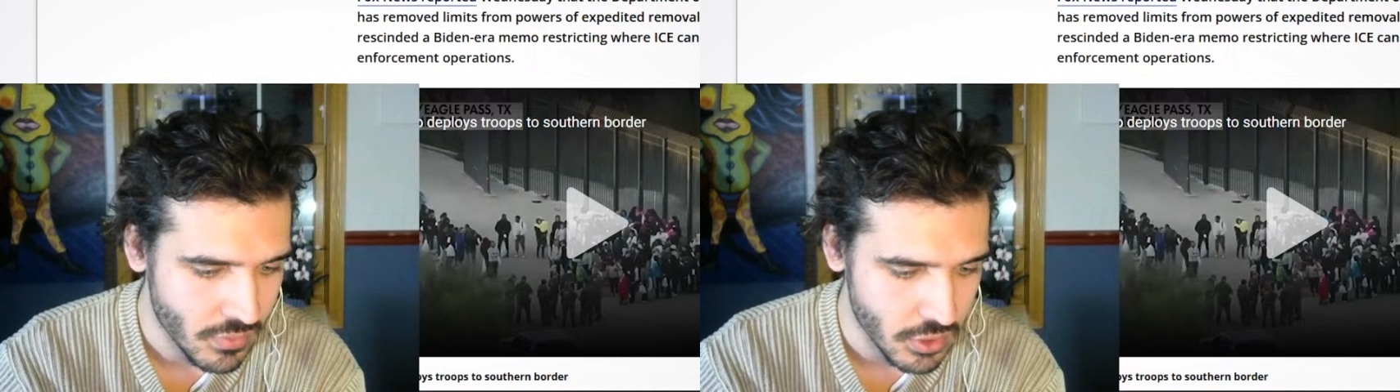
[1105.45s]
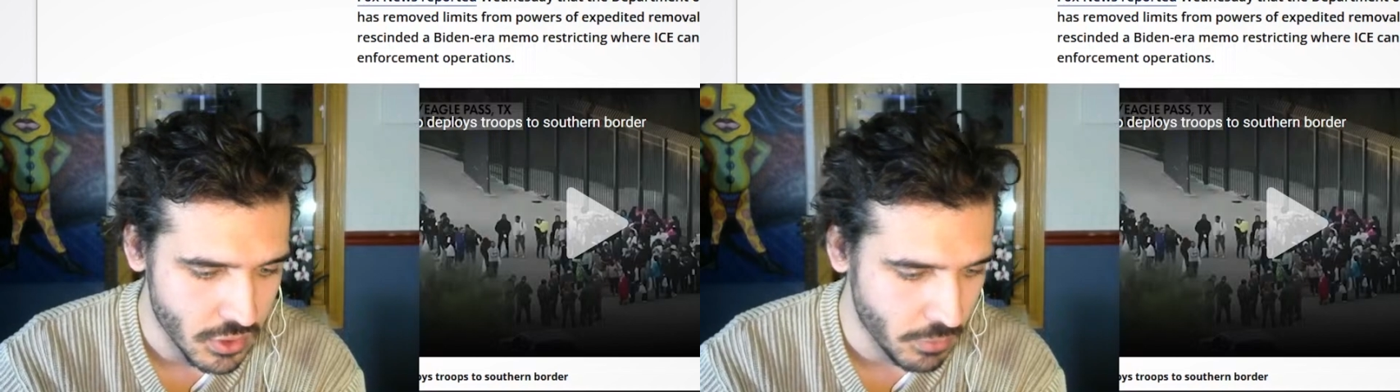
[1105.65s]

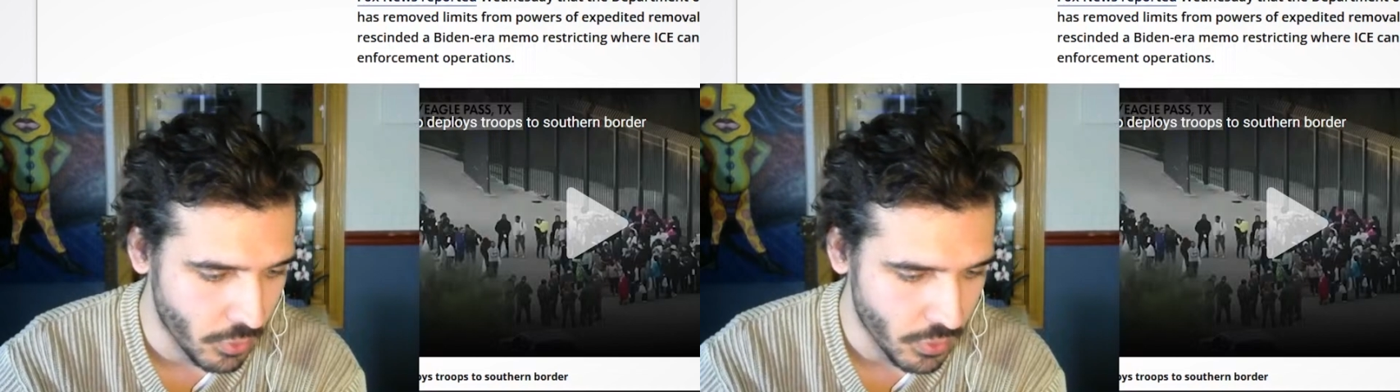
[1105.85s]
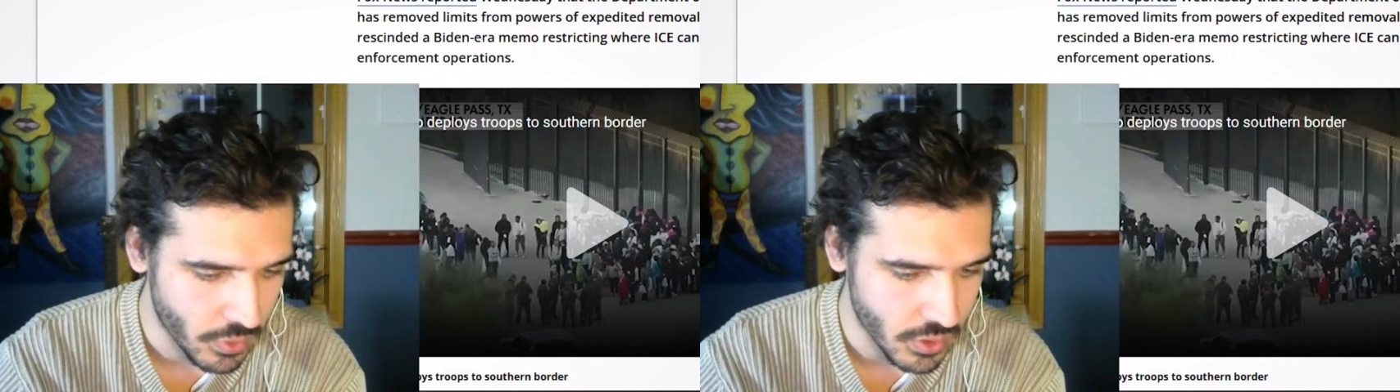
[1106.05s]

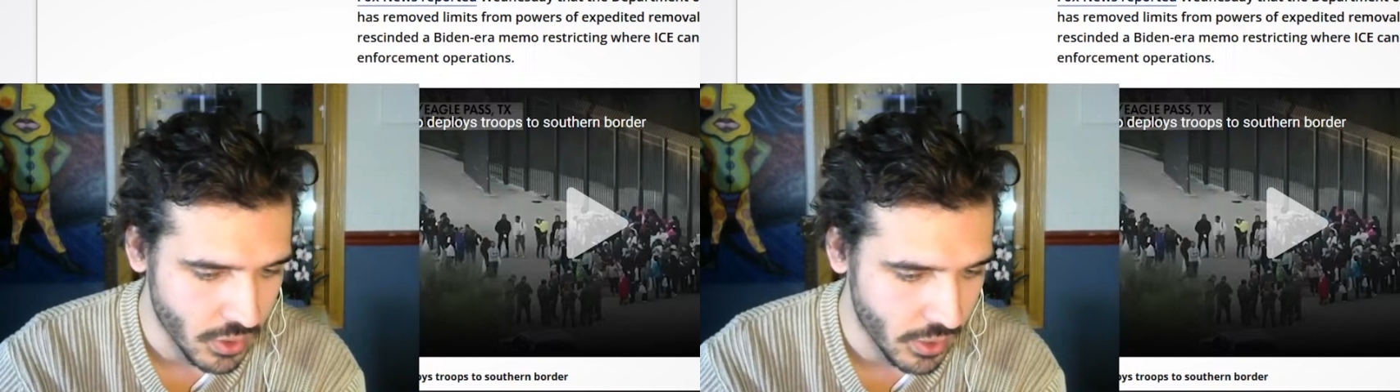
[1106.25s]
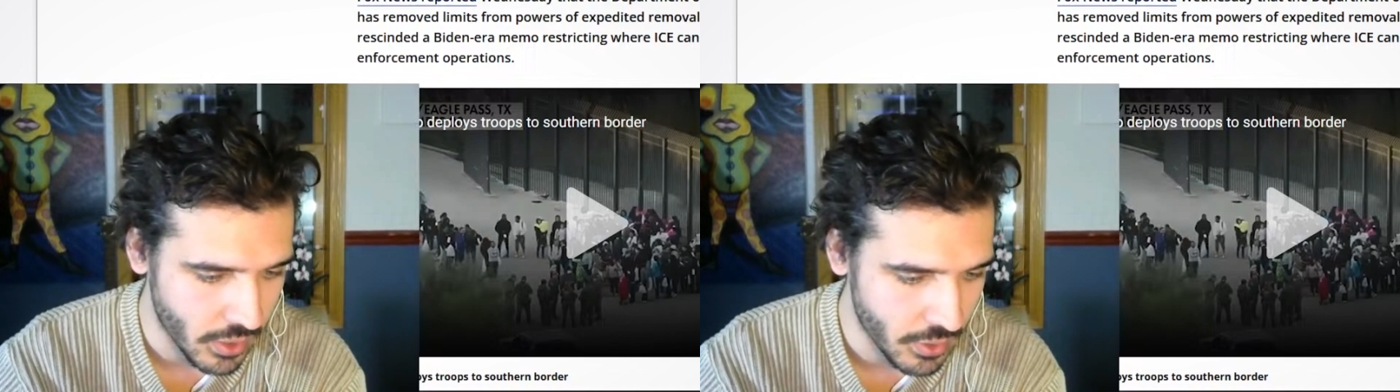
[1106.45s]
support
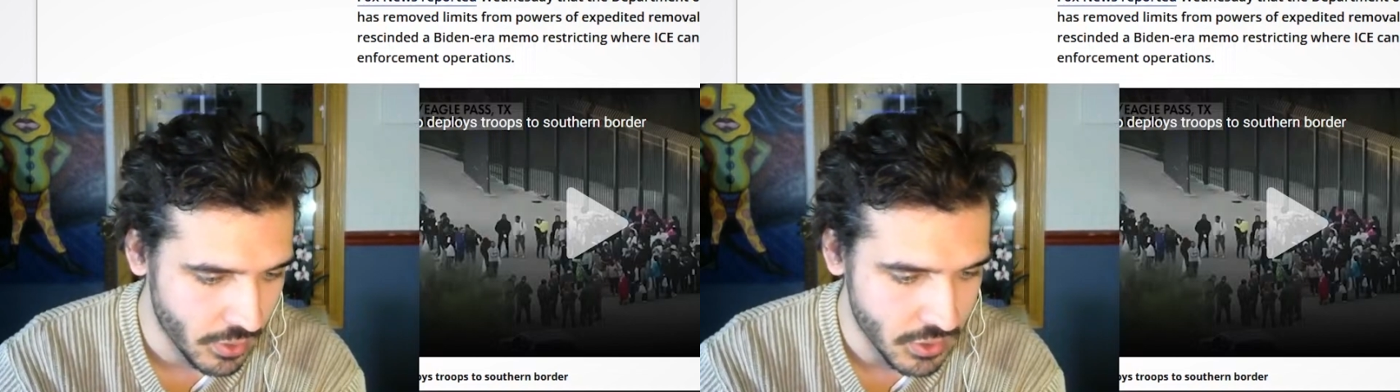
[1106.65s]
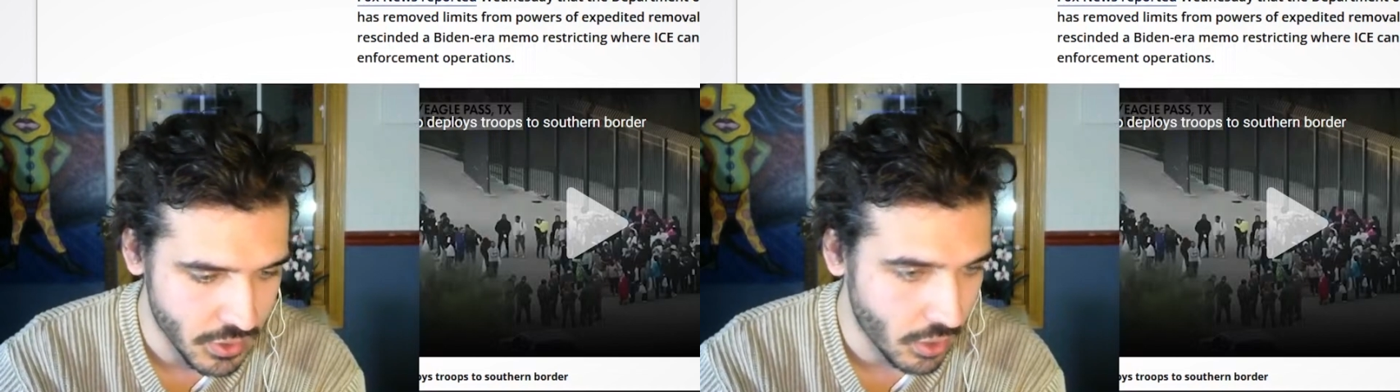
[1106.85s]

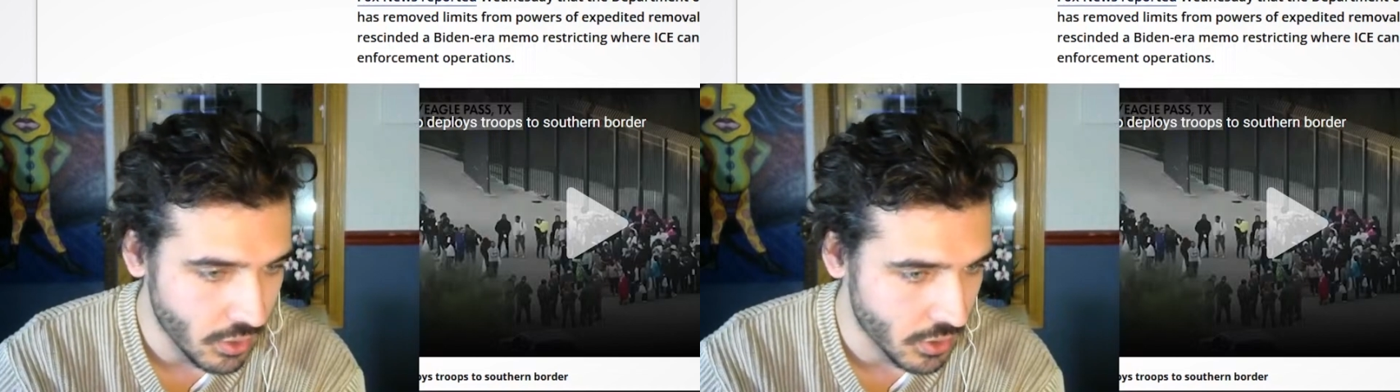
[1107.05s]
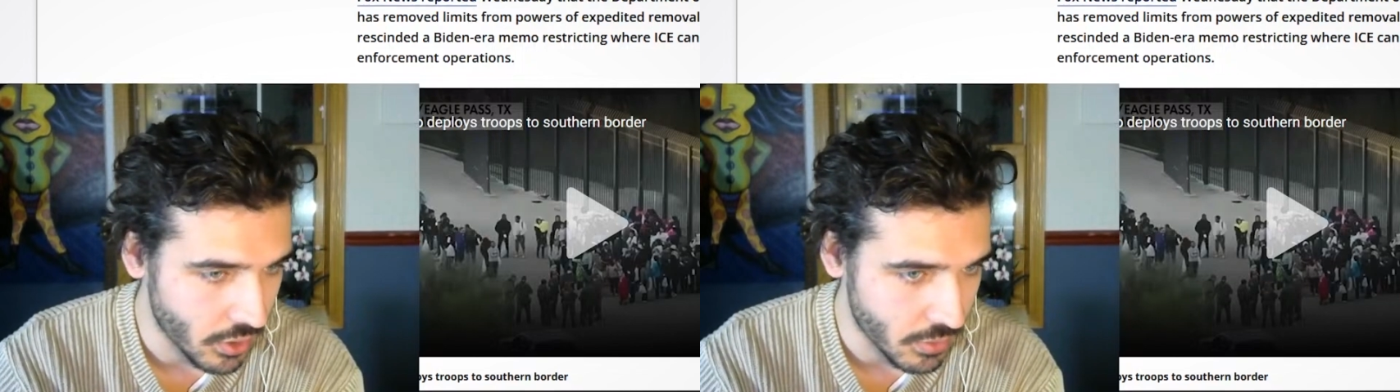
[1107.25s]
his
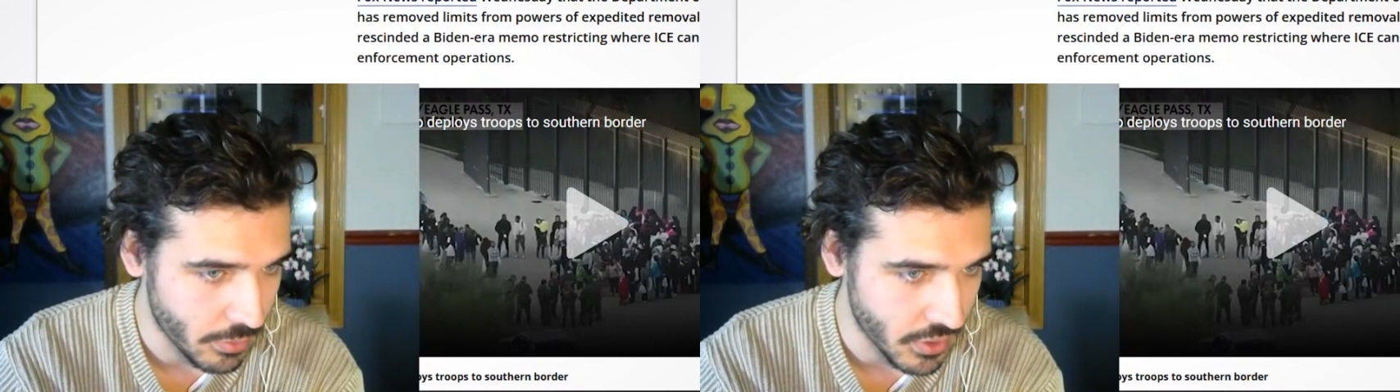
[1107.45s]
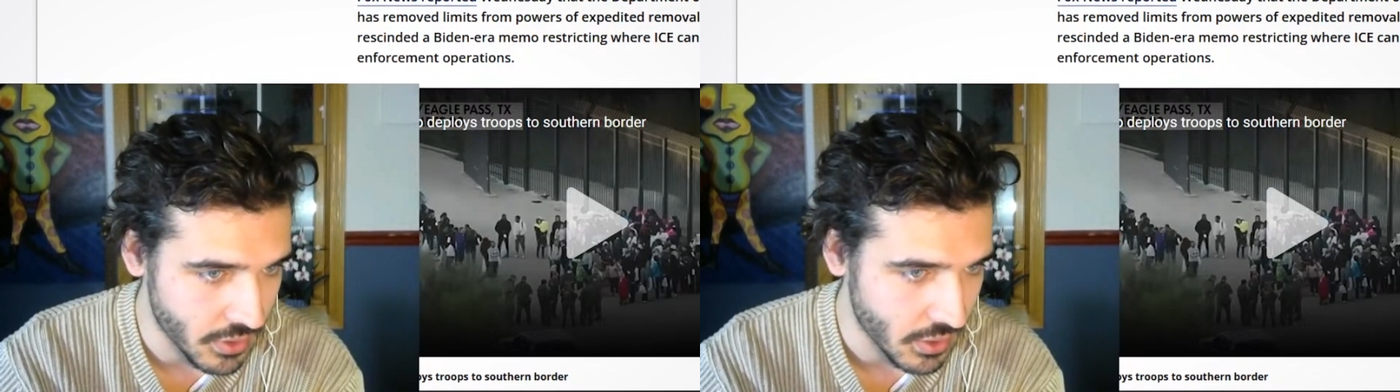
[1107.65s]
oligarch
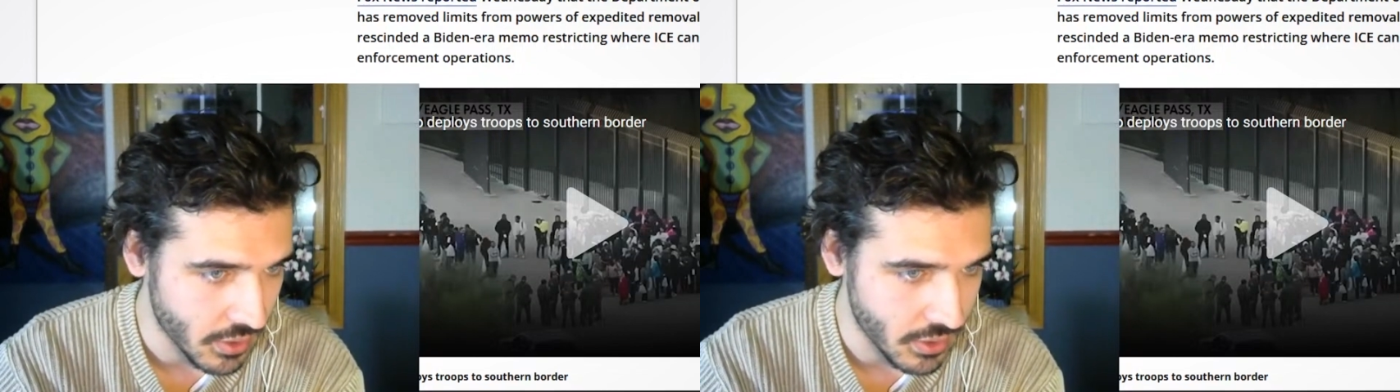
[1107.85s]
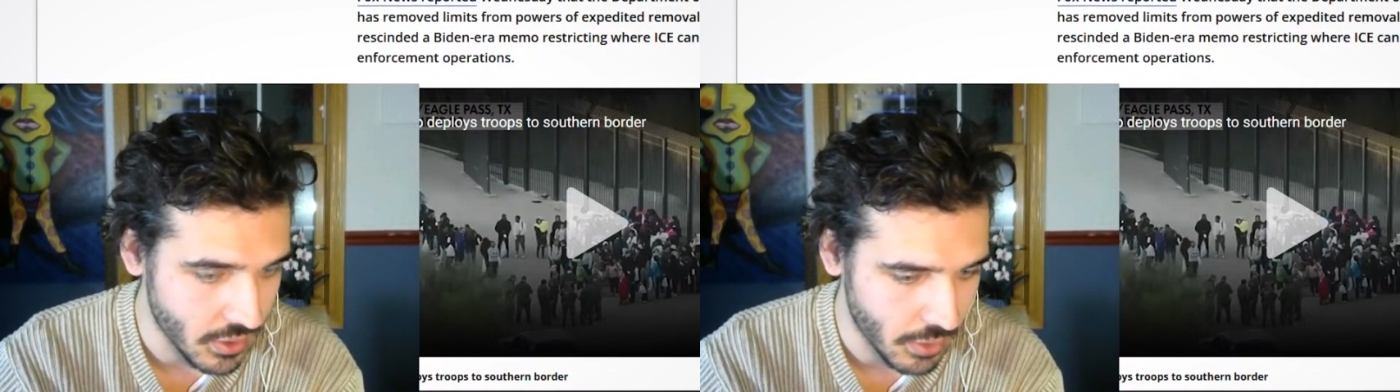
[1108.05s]
buddies
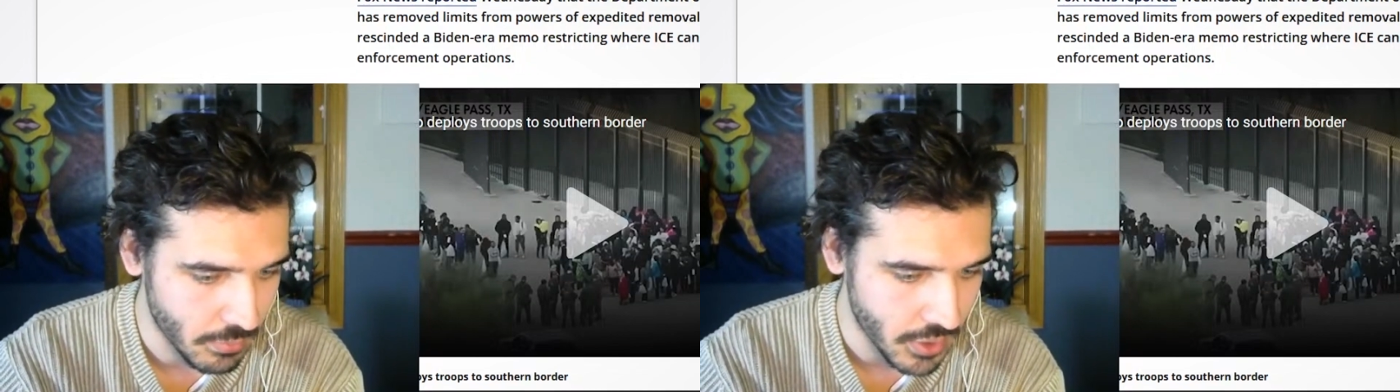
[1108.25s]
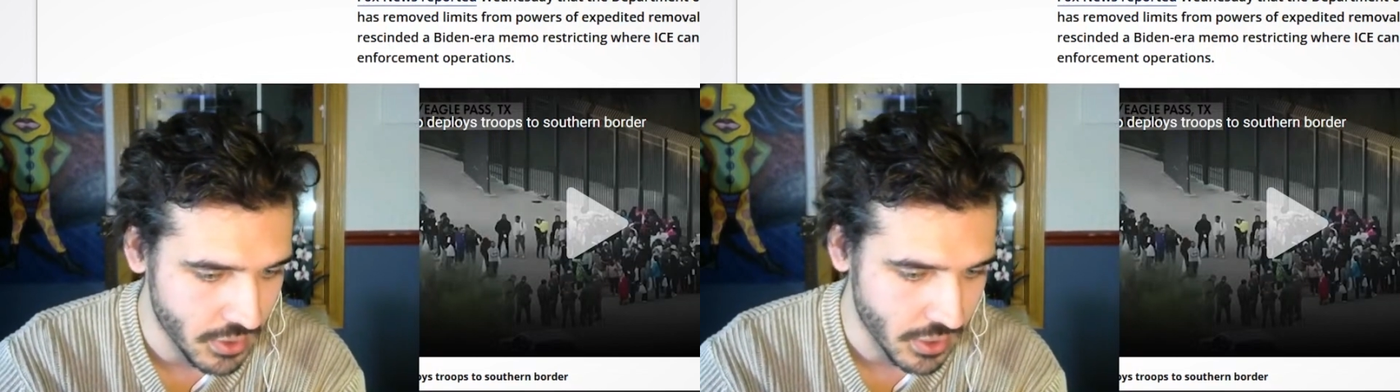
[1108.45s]
like Elon Musk.